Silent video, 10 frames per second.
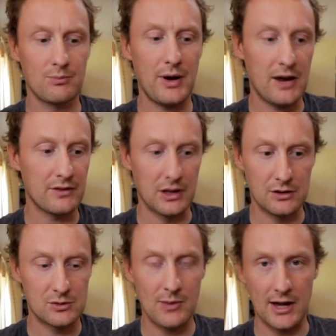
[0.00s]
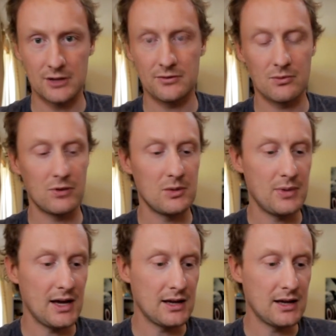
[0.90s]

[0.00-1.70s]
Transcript: perfectly good specs for what you pay.